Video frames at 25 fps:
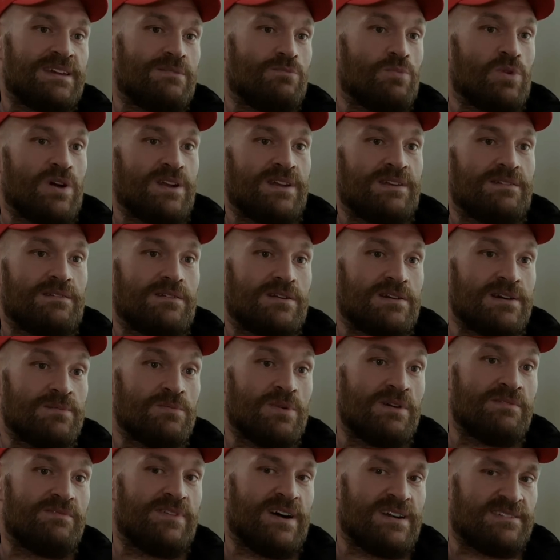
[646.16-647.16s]
can win
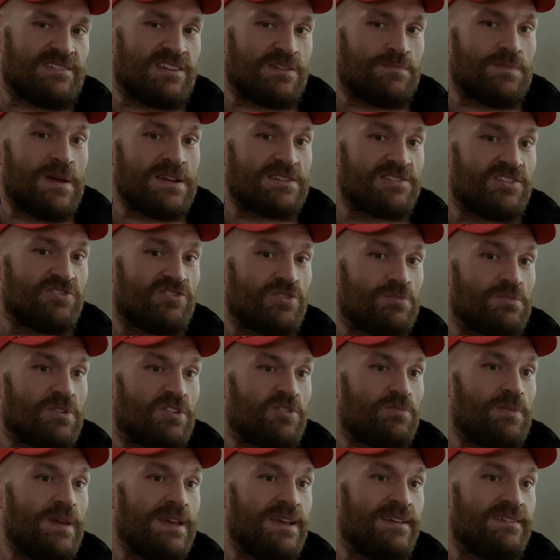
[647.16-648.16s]
fights, especially someone
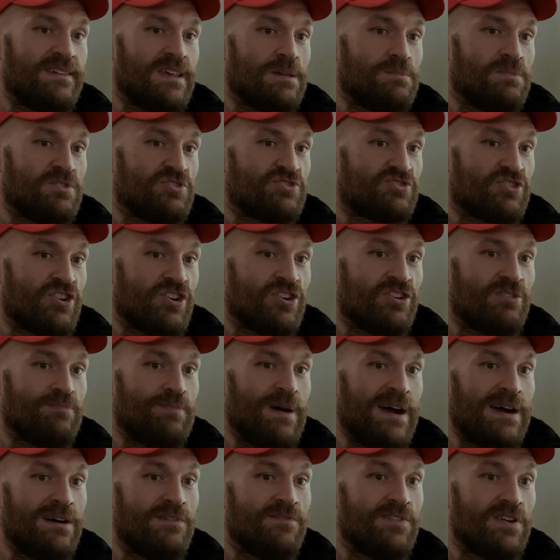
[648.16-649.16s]
as big as him and strong and
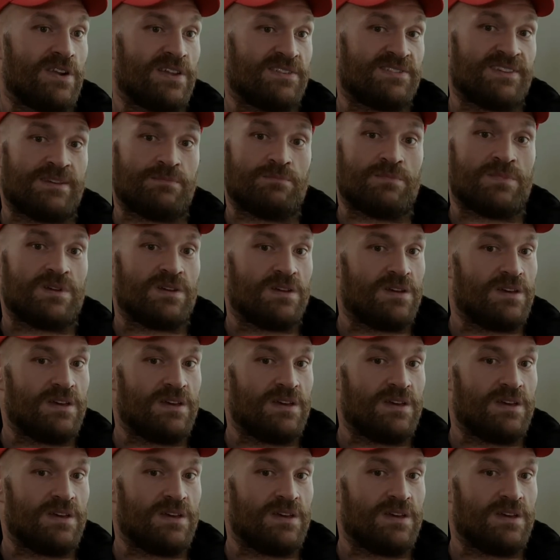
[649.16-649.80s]
powerful as him.